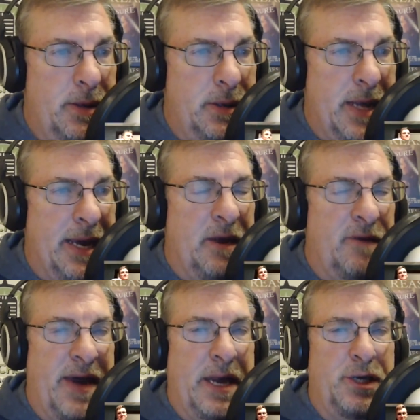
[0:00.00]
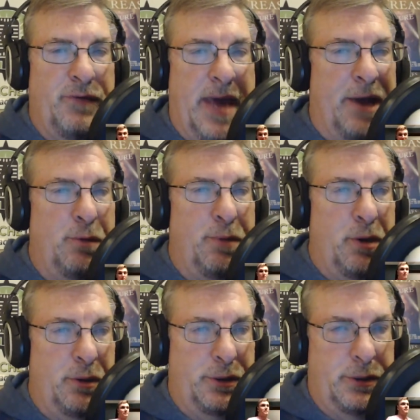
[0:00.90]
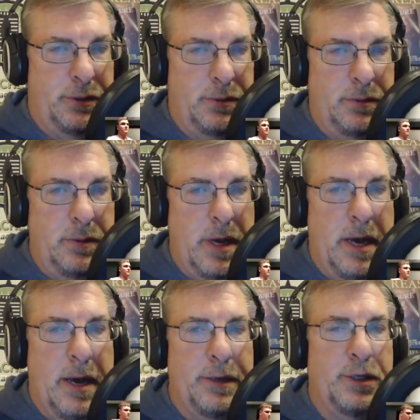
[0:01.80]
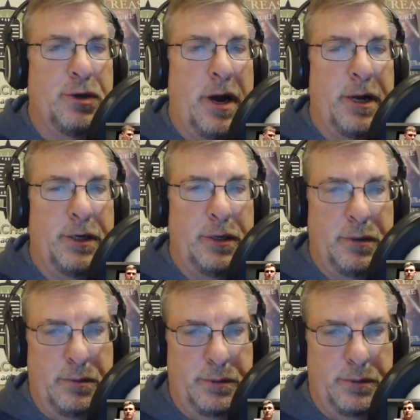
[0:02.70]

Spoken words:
taking advantage of the attributes to try to do